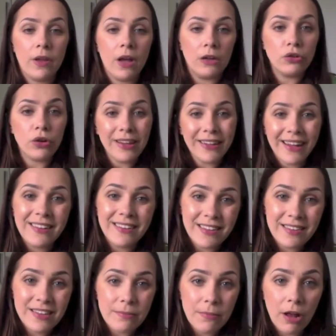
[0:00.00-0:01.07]
I try and get a
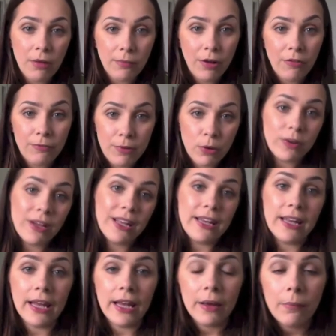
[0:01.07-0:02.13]
decent amount of milk in
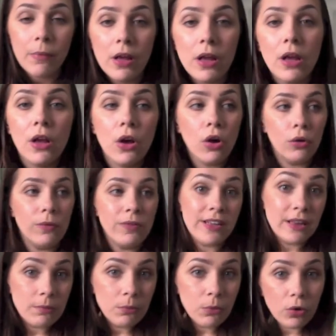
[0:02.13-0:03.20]
him. Obviously,
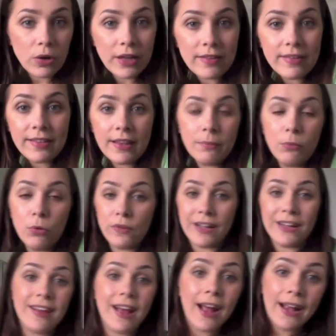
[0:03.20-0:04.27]
the more
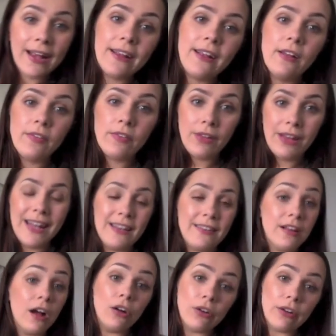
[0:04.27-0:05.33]
they take, the
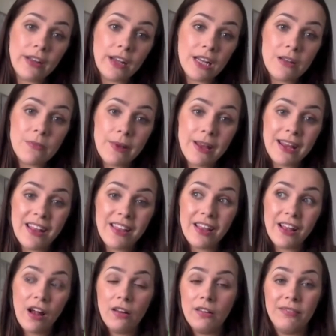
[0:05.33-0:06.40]
less hungry they're going to be, and
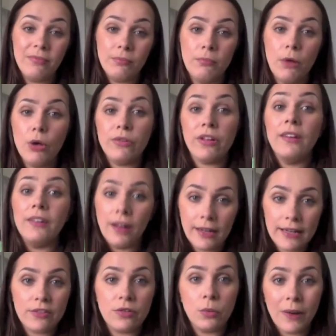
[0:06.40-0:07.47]
they're most
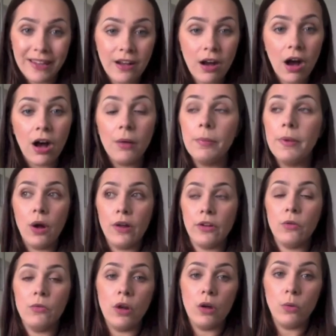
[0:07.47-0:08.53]
unlikely to wake up. I
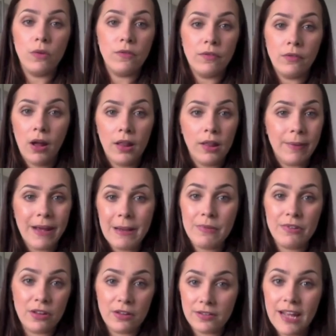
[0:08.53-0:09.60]
don't know if other
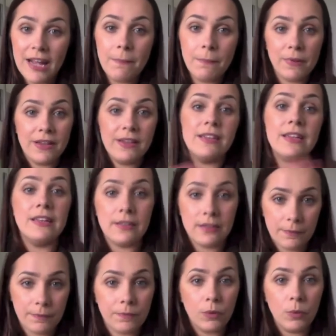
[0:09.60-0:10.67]
babies are the same, but this
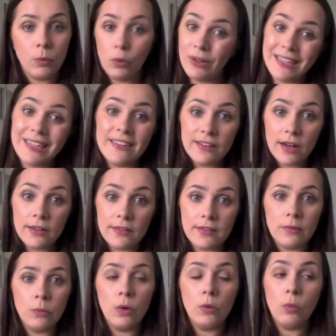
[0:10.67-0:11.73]
is what he does
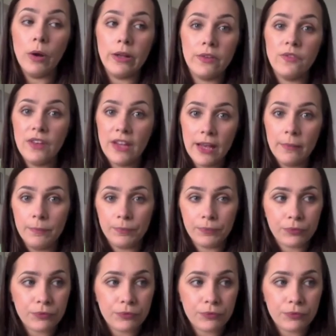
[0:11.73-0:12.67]
and what works for him.